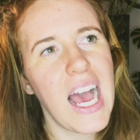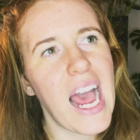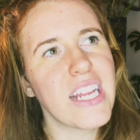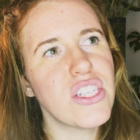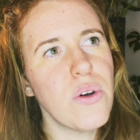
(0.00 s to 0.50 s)

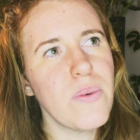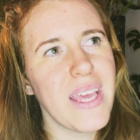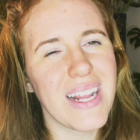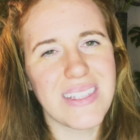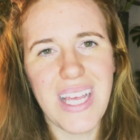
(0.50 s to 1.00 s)
I don't
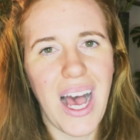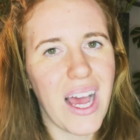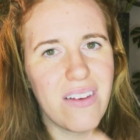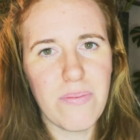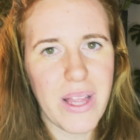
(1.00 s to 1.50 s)
get a
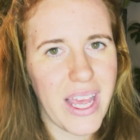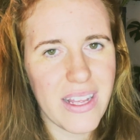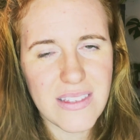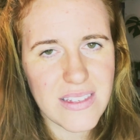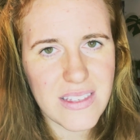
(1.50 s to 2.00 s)
ton of
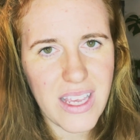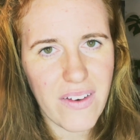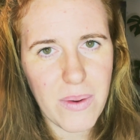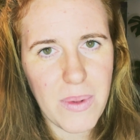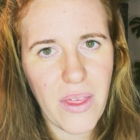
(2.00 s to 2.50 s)
plants
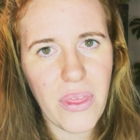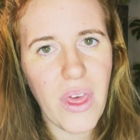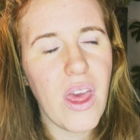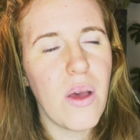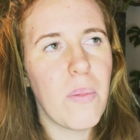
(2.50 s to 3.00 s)
every month,
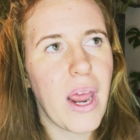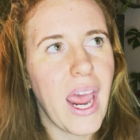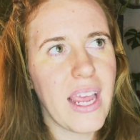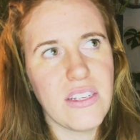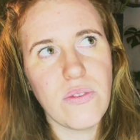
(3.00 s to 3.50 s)
but
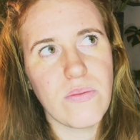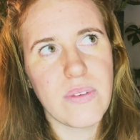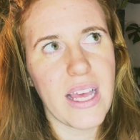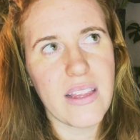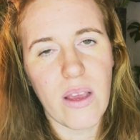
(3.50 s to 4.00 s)
I do
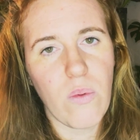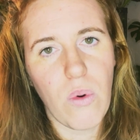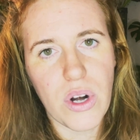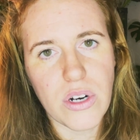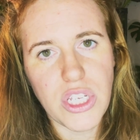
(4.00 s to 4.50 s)
get like
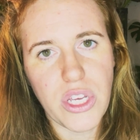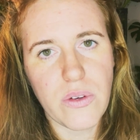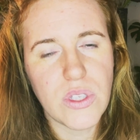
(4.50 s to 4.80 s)
one or two.